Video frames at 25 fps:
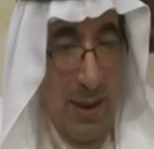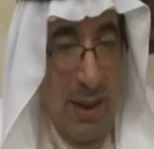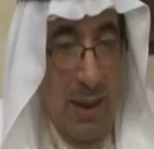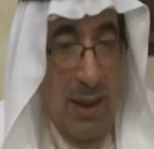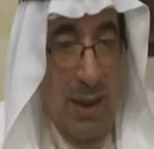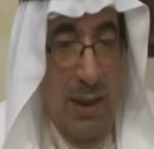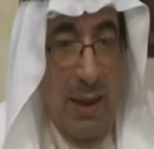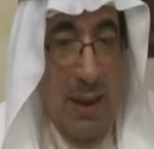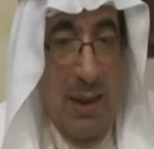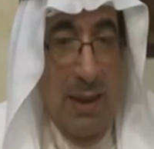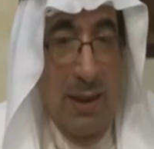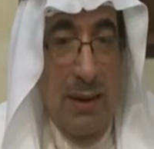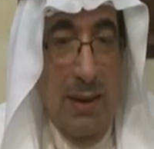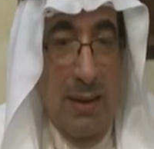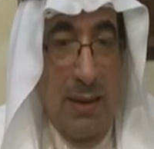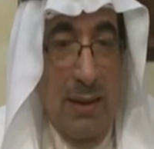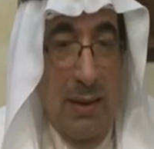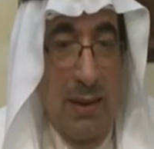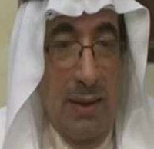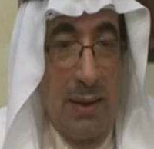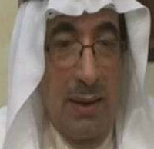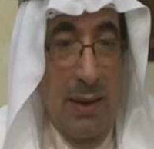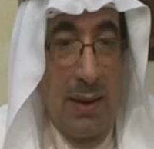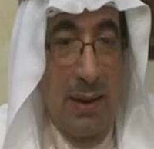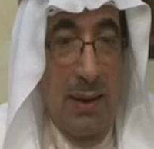And
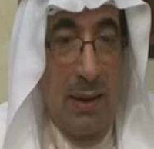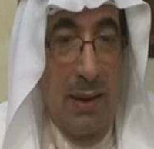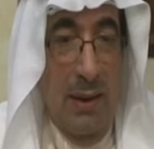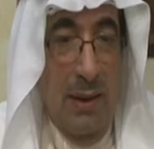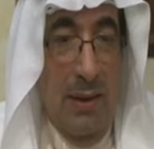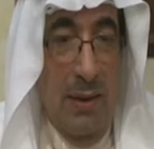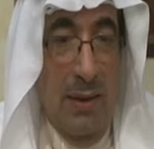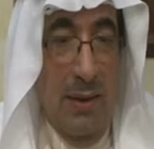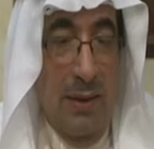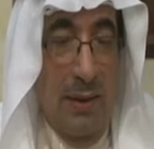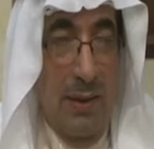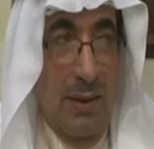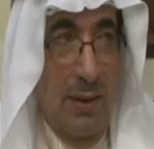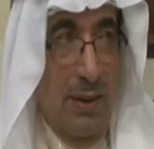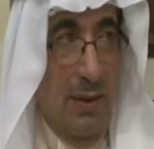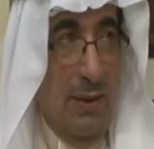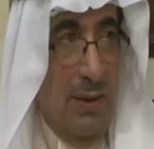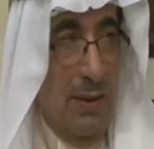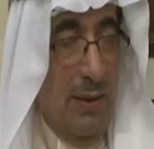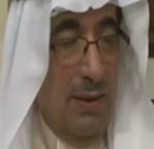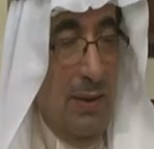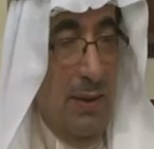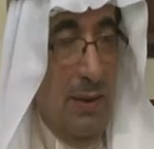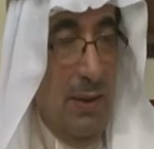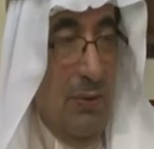the
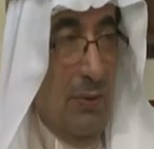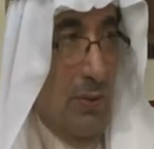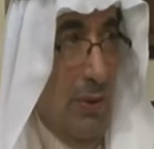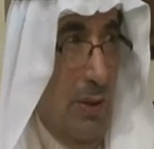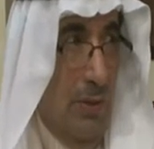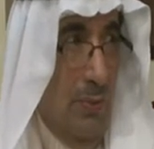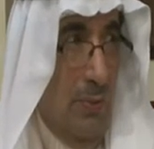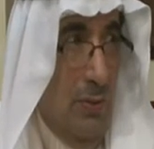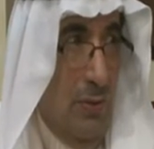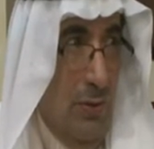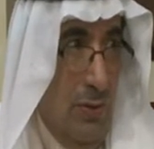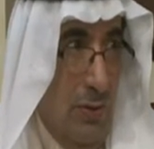Aramco